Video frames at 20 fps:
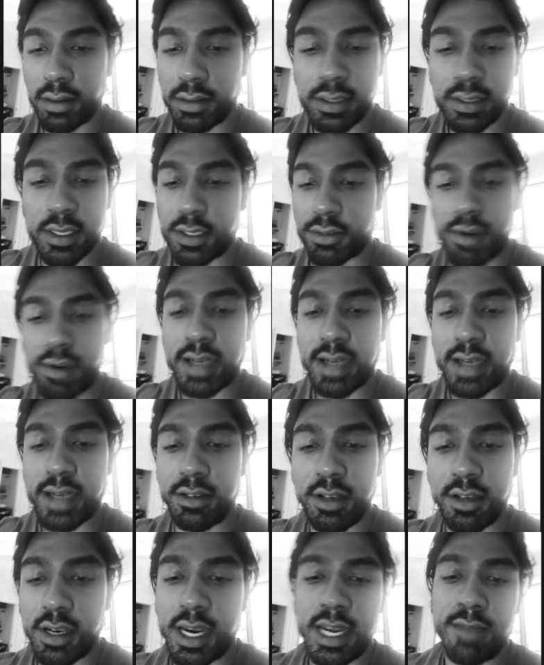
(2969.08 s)

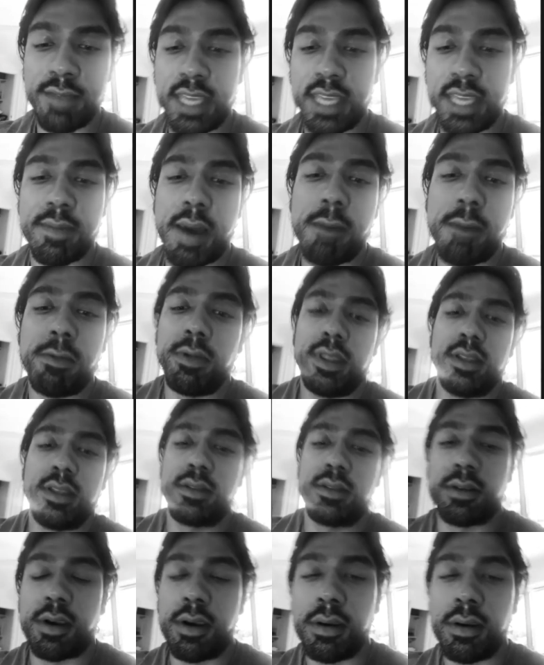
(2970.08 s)
distracted, you can't even keep up with it.
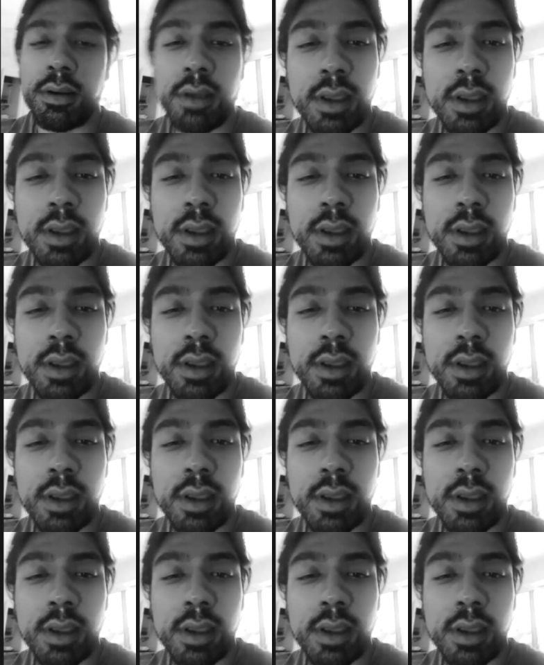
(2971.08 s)
So